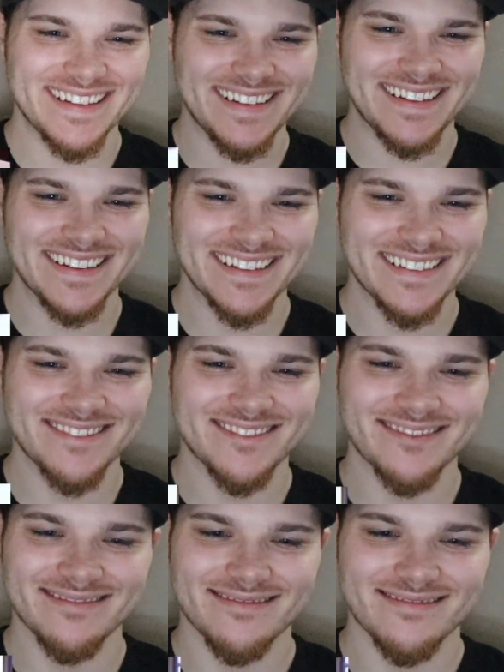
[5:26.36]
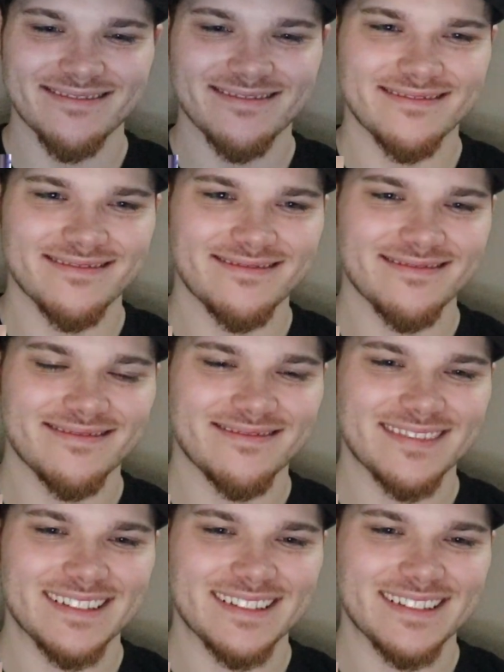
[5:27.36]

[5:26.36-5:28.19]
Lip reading: [no speech]